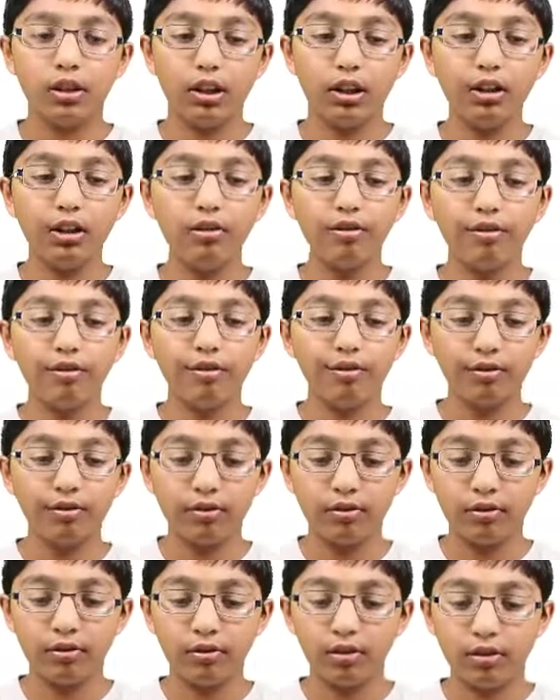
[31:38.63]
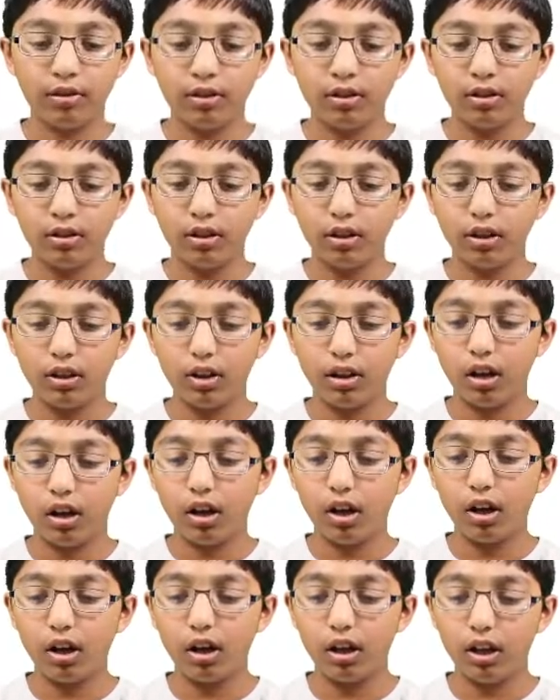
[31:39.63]
If
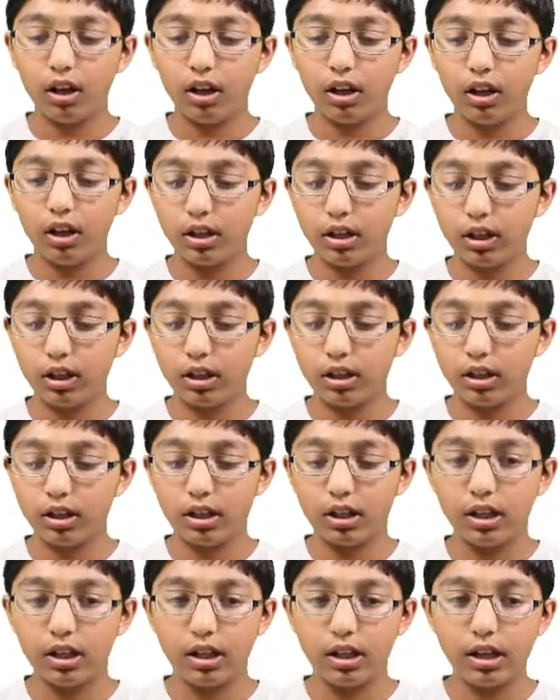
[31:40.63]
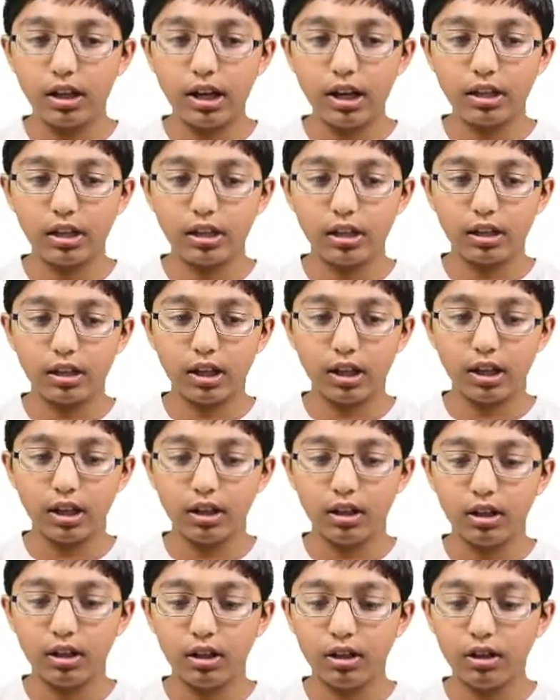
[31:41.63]
i is less
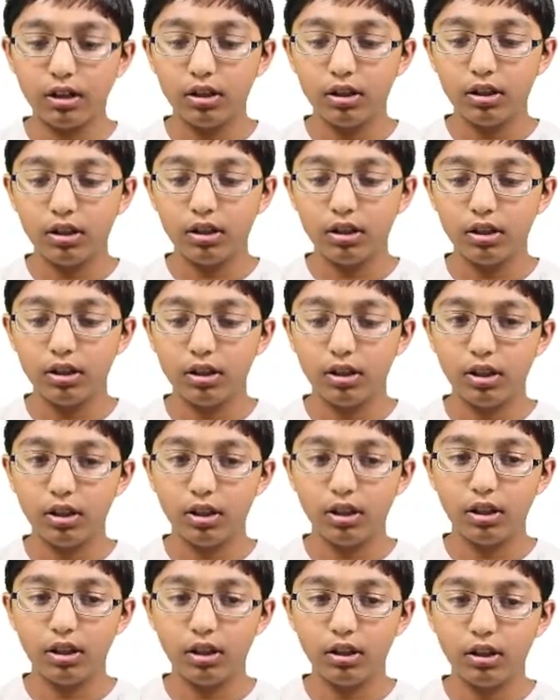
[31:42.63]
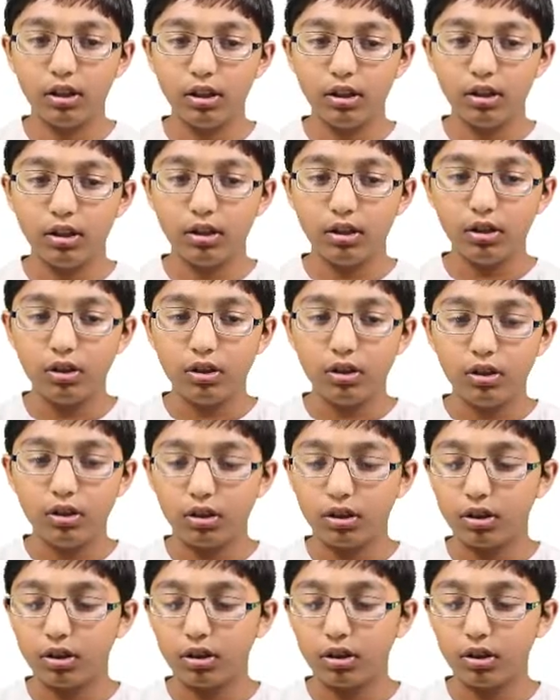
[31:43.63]
than 9
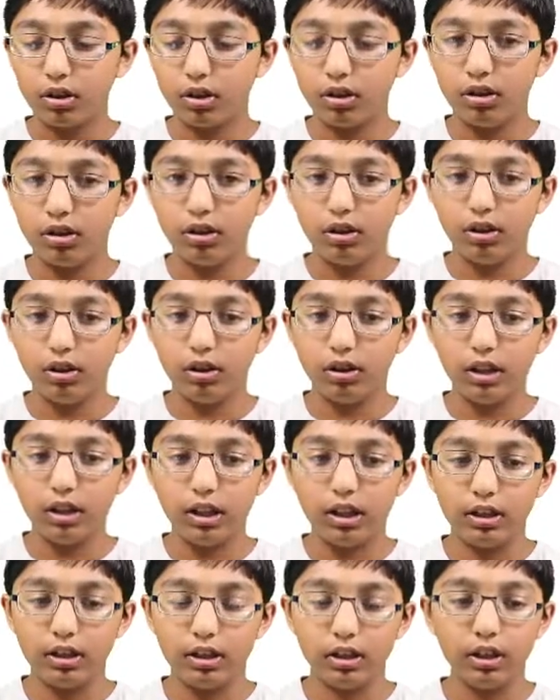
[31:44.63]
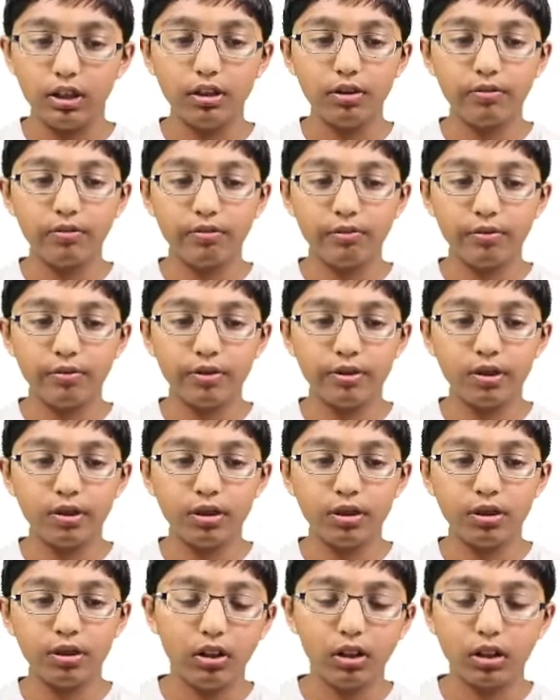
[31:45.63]
colon enter,
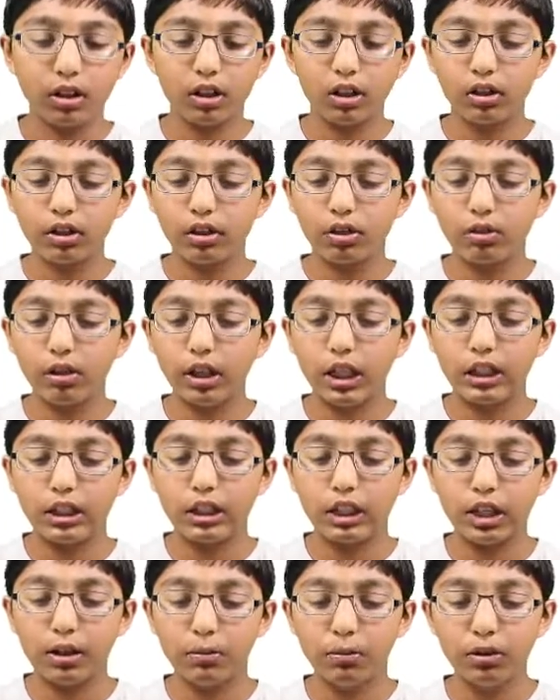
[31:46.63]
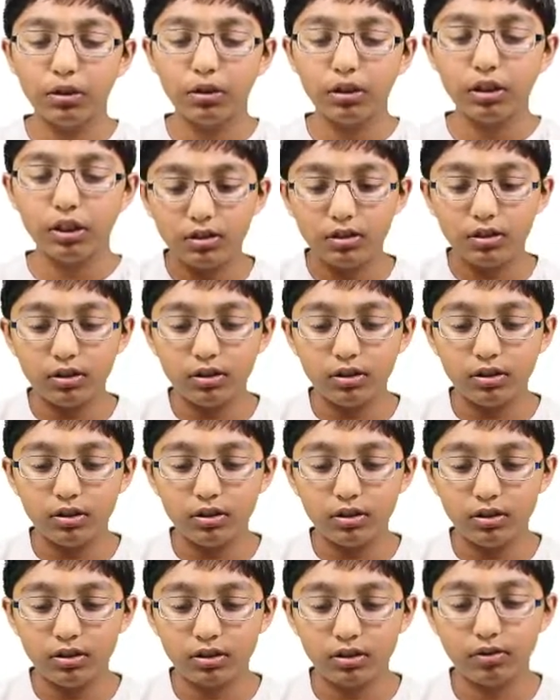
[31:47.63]
I'm going to create a label.
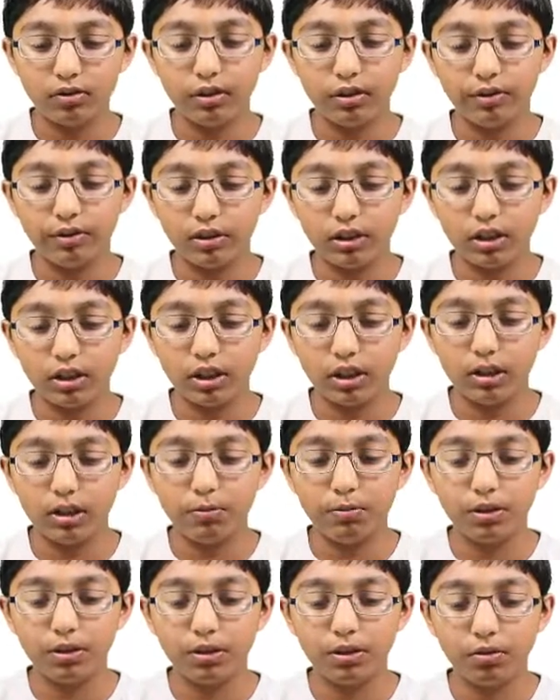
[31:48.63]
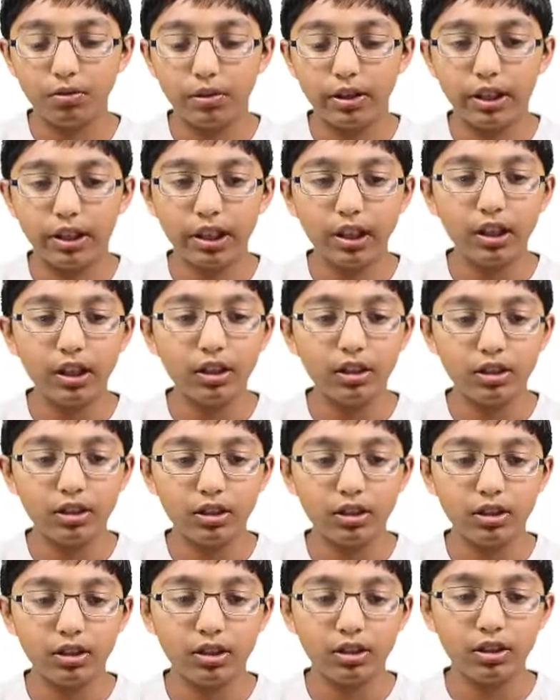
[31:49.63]
So we have to type
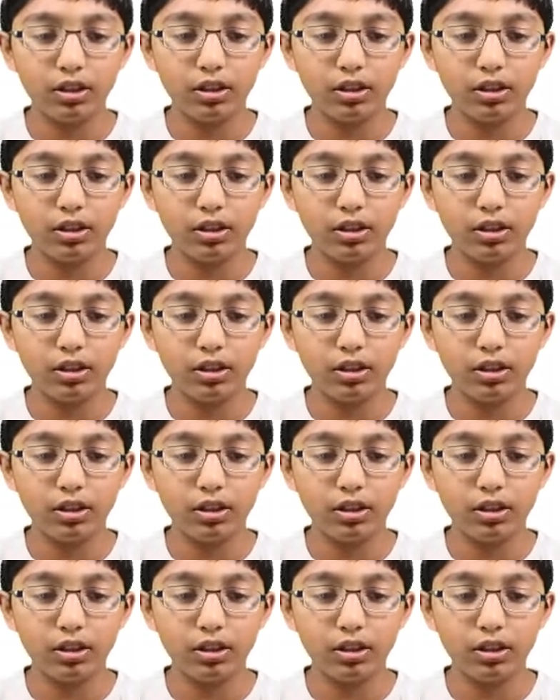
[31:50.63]
create